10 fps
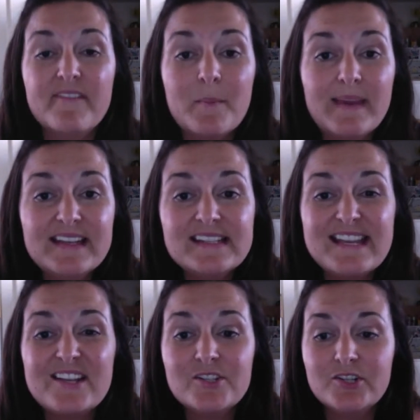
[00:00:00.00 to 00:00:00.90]
The biggest
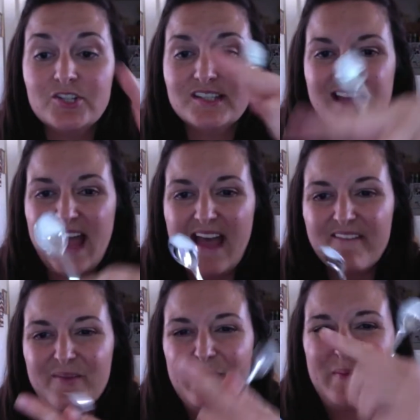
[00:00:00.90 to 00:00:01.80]
thing is you're just not
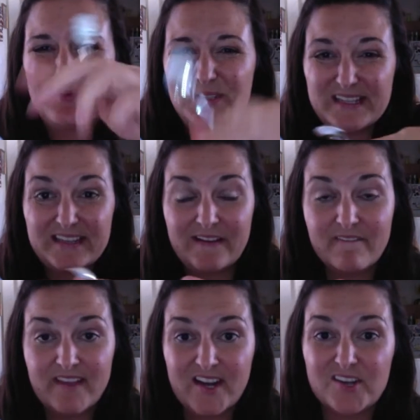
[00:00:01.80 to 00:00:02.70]
having people stick their
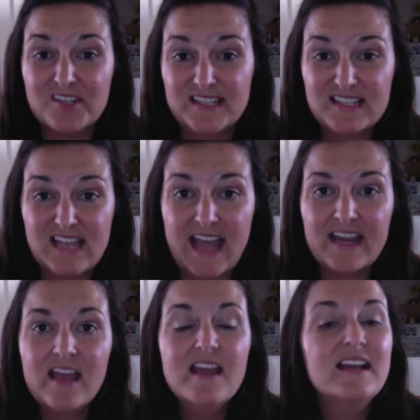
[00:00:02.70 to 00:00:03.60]
fingers inside.
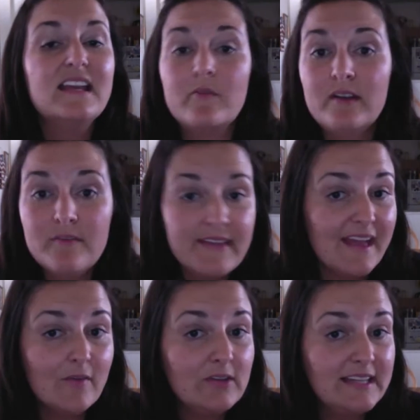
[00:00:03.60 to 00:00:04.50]
Even if they
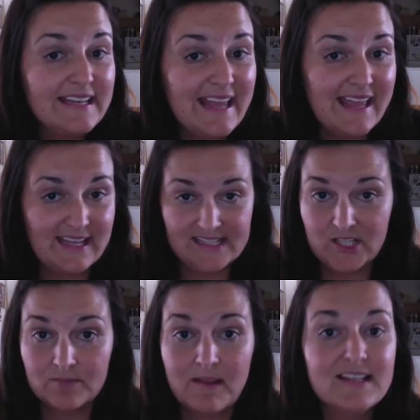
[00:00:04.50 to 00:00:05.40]
have clean hands, you're
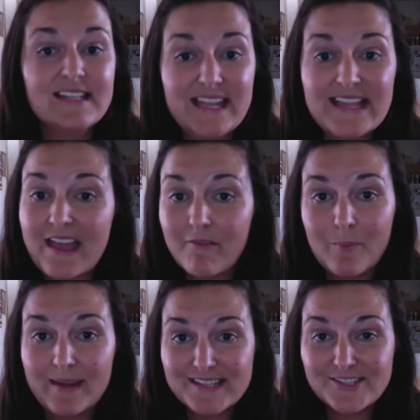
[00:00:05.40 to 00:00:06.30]
not saying that
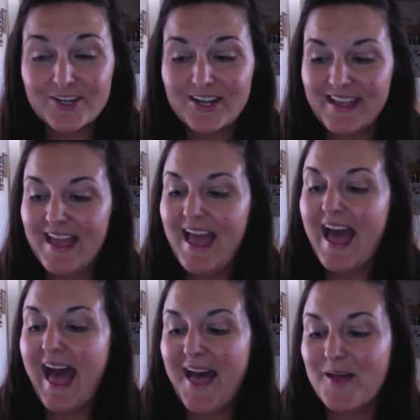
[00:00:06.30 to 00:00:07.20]
everybody's dirty,
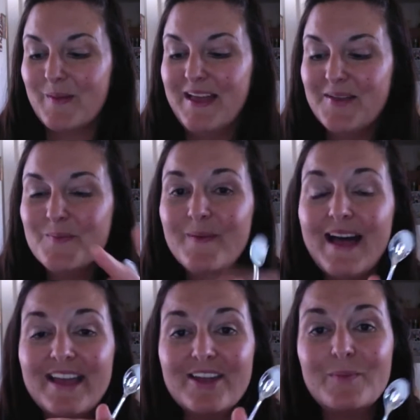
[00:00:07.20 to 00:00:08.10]

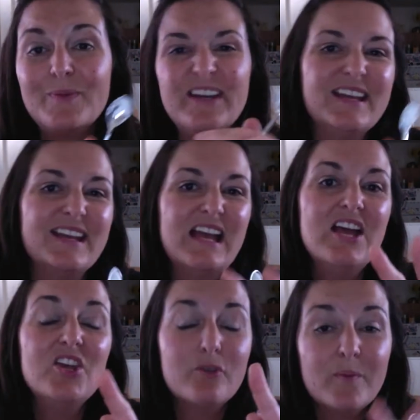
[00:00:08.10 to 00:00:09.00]
but you
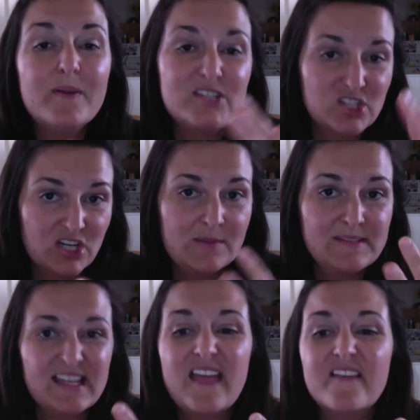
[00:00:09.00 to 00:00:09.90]
can put germs
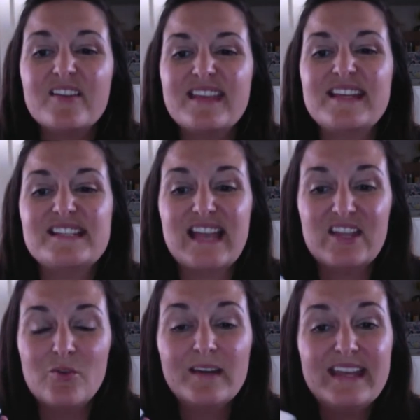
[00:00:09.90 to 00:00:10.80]
and other things, and
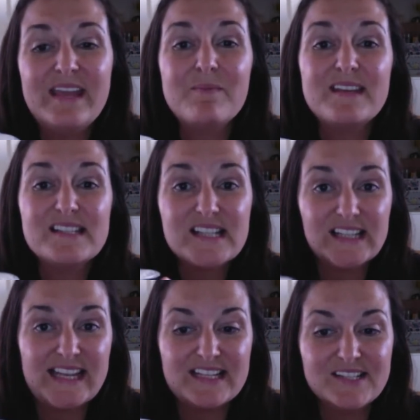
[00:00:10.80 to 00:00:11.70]
you want to keep these
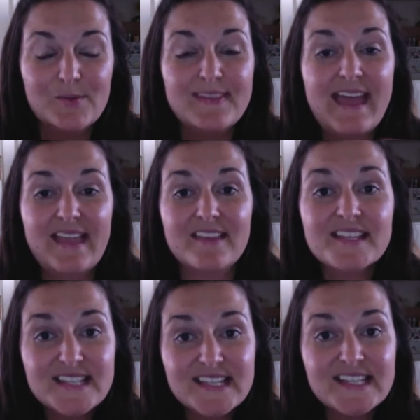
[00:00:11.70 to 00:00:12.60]
clean so at the end of the
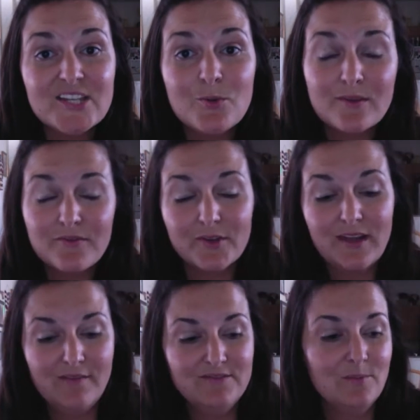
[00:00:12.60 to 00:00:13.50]
season you can feel
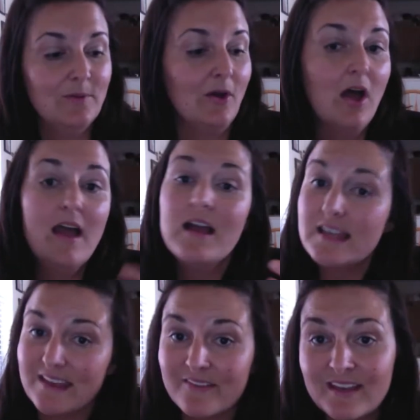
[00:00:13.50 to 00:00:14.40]
comfortable
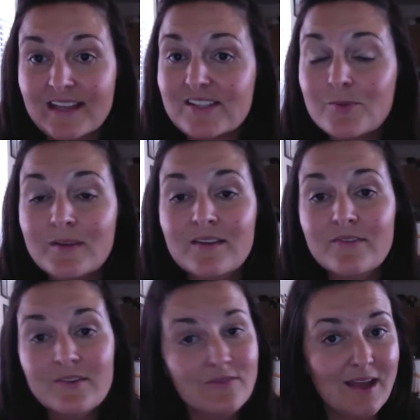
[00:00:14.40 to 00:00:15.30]
giving it to one of
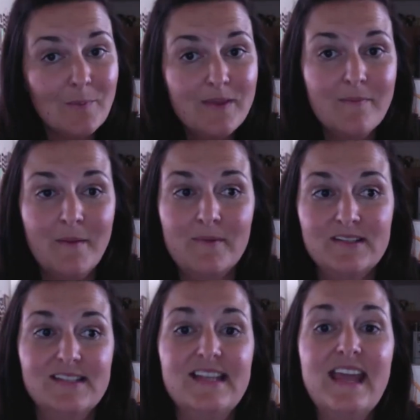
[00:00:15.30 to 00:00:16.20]
your VIP members
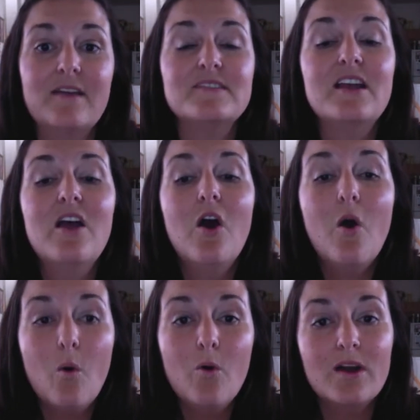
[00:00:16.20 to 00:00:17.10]
as a gift,
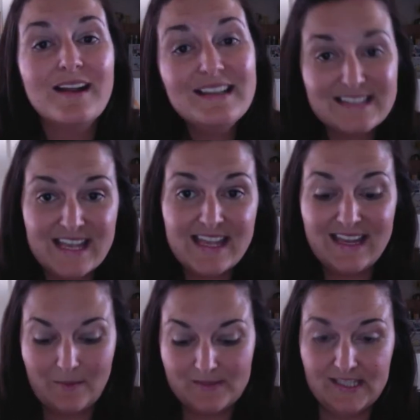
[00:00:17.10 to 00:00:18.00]
or taking
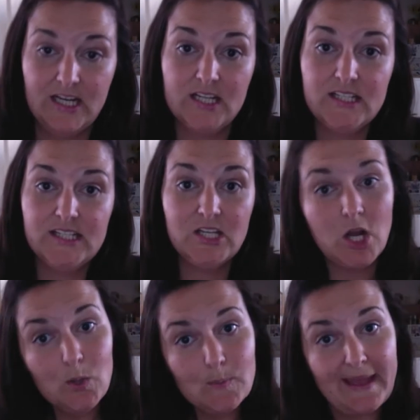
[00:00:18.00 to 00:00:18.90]
it upstairs to your
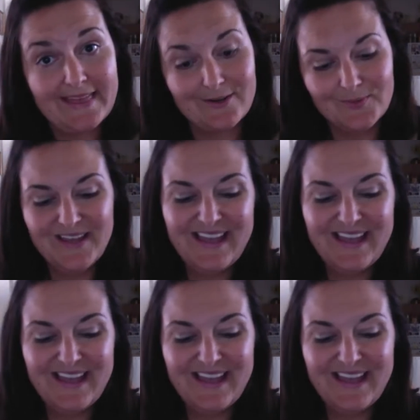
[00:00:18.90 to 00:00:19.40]
own bathroom.